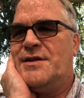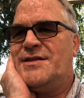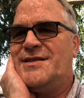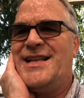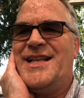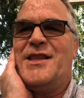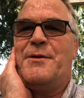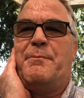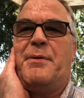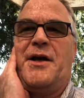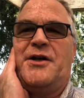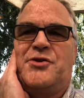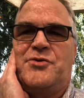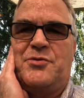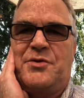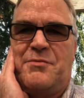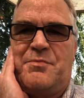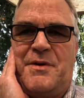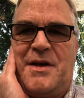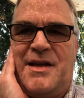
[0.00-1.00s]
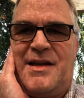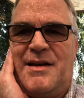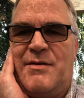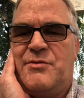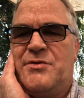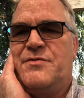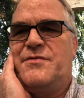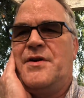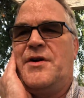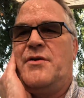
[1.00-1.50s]
sent a picture with me. I
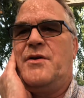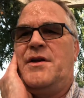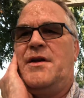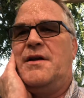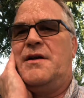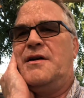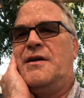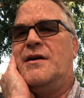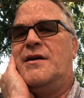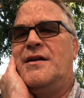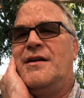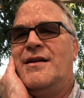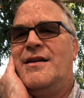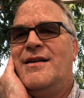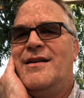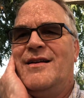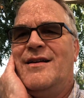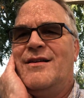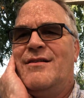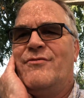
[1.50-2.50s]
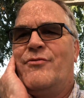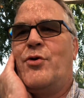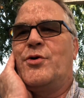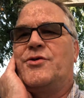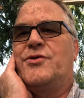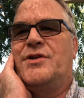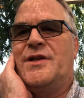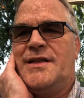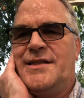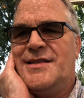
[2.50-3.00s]
was very
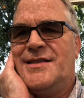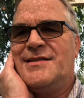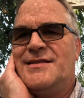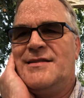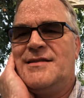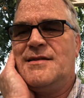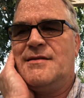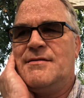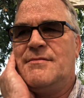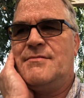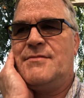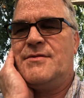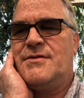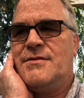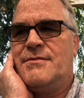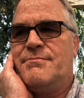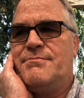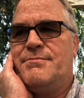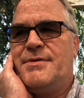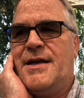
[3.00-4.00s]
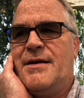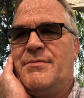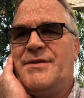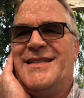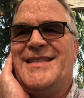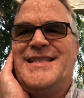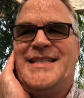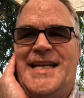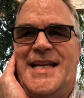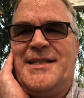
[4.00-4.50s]
fortunate to be able
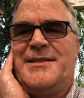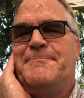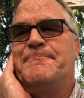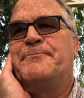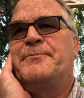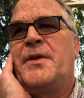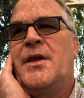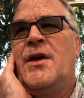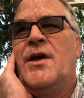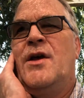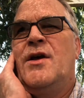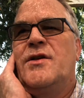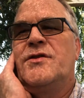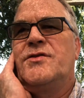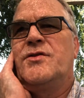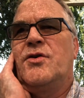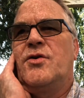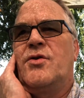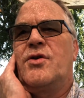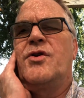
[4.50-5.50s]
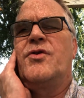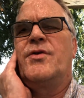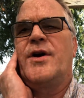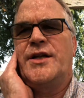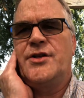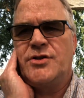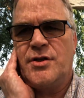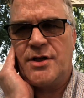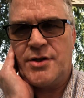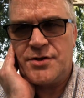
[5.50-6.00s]
to see it. So
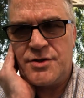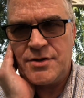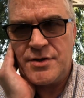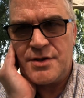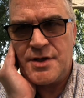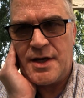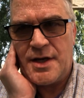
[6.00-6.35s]
congratulations to